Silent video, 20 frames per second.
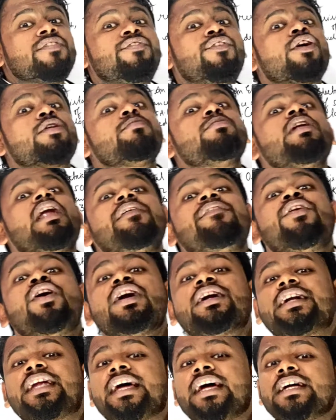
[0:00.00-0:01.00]
the formula
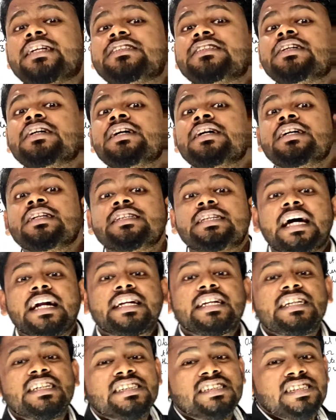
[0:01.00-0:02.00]
voltage,
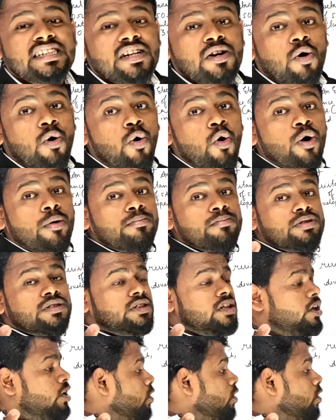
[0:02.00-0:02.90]
that is Ohm's